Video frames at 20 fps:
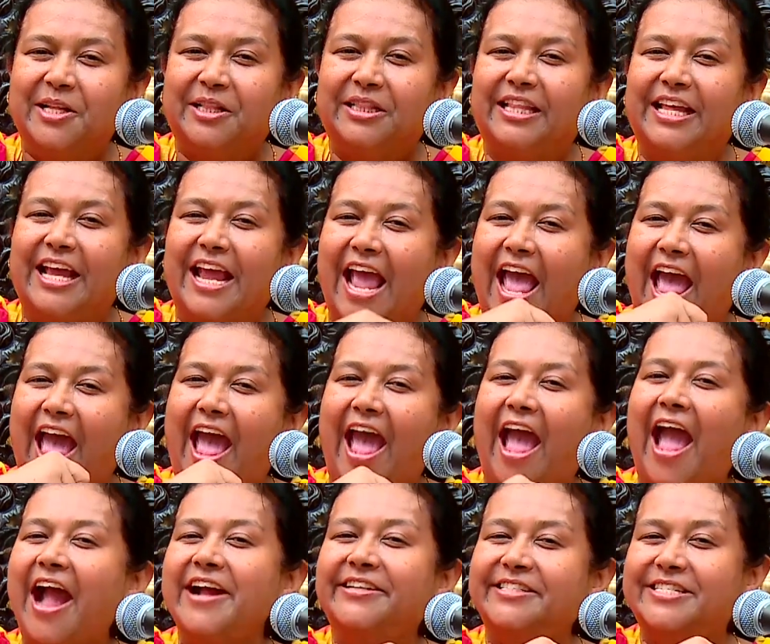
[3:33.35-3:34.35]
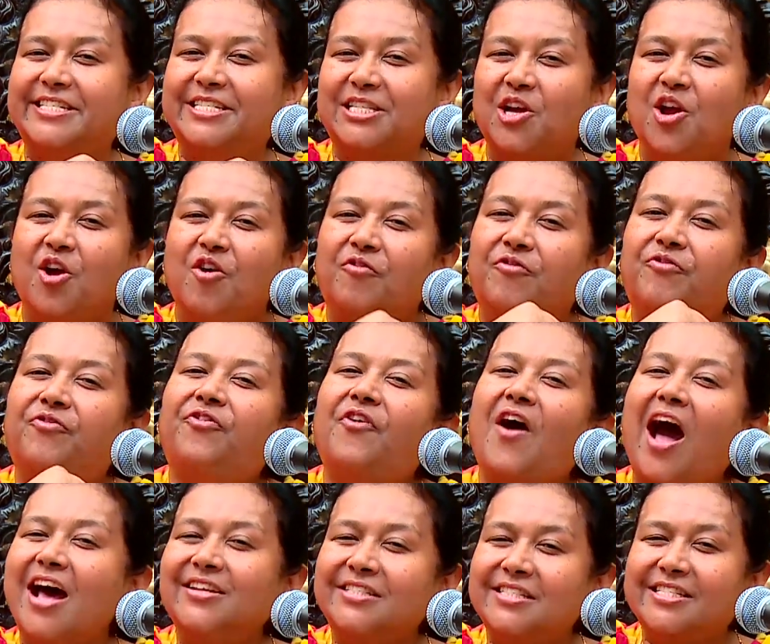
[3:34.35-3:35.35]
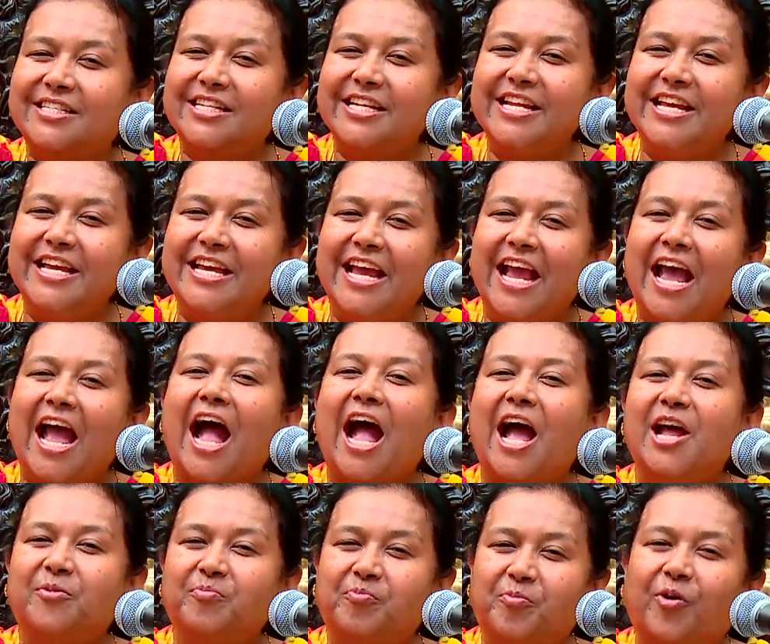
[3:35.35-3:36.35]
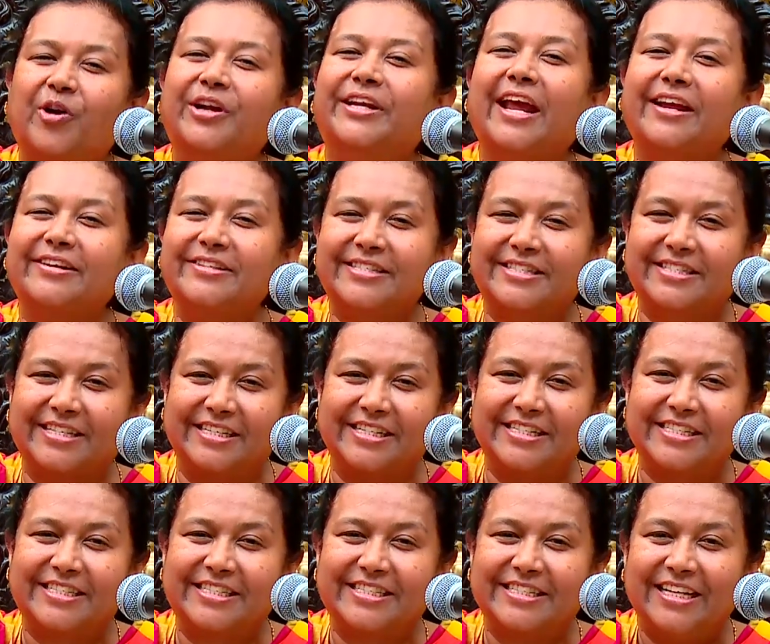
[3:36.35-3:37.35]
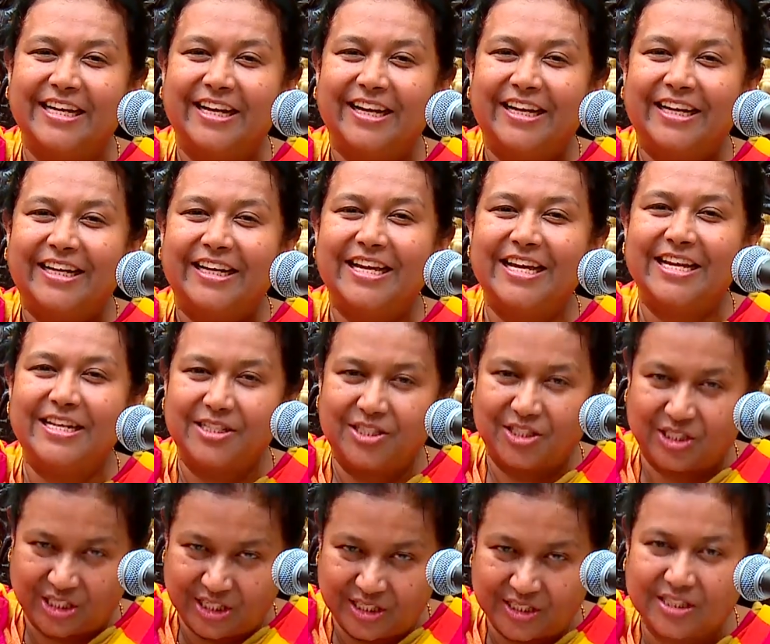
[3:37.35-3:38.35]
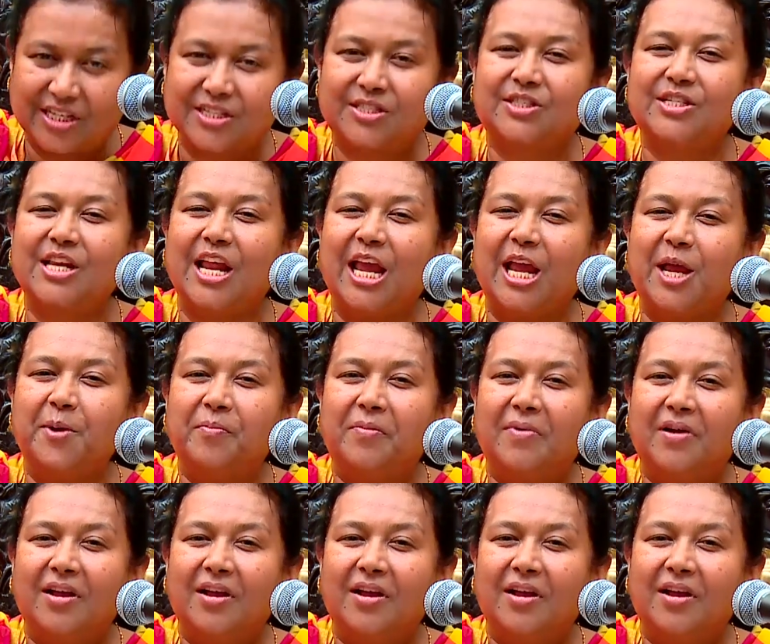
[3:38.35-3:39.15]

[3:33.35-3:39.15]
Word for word: they act fastly and protects us. In Jesus' name,